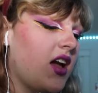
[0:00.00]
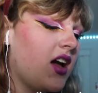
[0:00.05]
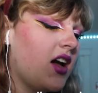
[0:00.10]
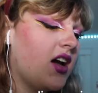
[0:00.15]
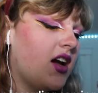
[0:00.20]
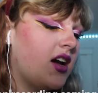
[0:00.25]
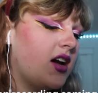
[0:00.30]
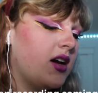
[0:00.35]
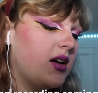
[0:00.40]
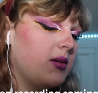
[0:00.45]

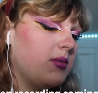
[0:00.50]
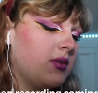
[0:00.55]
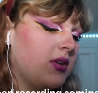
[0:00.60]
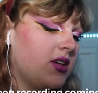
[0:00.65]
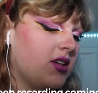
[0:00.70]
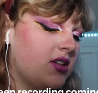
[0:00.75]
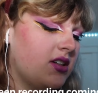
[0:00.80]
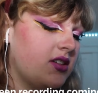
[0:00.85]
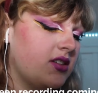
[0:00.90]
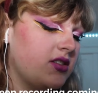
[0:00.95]
um,
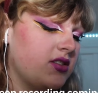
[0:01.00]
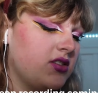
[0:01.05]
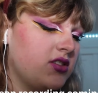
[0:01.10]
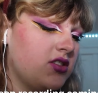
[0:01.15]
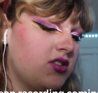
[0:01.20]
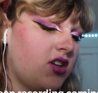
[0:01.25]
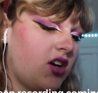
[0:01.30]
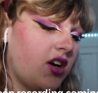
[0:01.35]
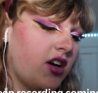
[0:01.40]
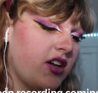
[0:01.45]

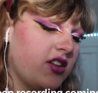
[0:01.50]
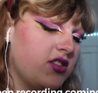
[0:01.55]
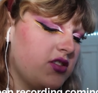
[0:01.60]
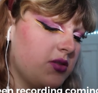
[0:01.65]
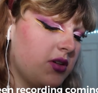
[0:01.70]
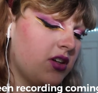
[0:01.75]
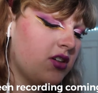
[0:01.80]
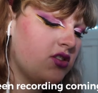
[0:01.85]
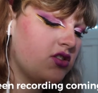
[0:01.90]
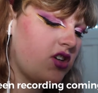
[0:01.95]
Target's
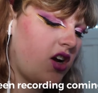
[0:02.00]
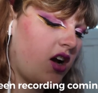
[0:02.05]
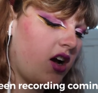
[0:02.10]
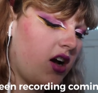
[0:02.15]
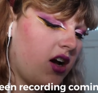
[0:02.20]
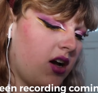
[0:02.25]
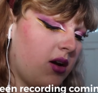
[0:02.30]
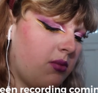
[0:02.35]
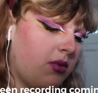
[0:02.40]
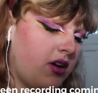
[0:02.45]
doing her
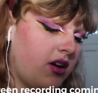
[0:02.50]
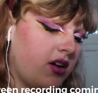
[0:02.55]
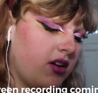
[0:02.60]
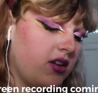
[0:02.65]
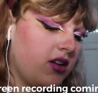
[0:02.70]
job.